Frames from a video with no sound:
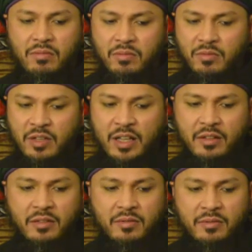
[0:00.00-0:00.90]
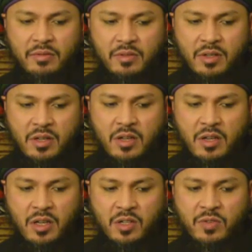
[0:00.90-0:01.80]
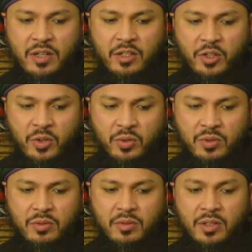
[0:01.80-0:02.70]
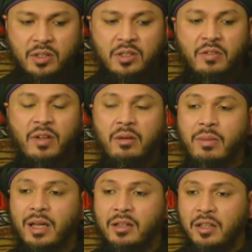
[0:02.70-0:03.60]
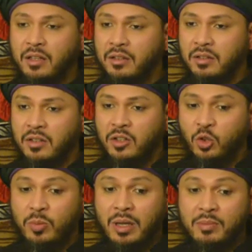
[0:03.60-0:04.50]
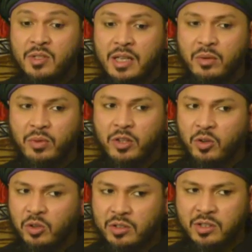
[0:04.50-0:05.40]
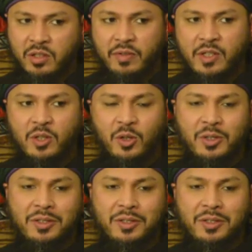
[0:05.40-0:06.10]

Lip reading: Then his father knew this is a very bad thing, to be upset with the orders of his Lord.